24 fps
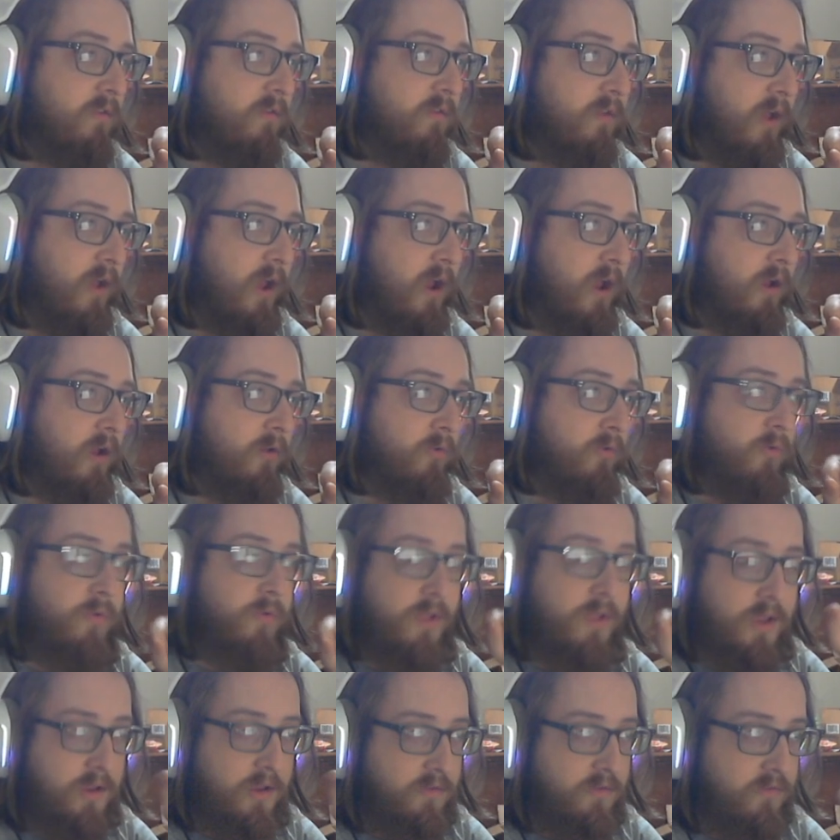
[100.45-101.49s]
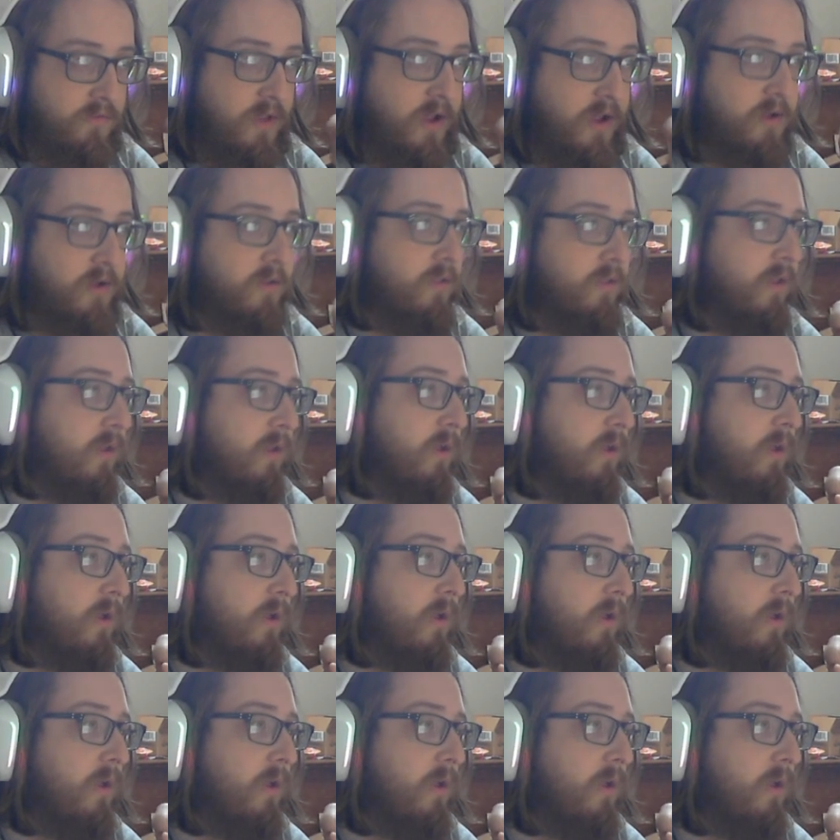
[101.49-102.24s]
diagonal, exactly,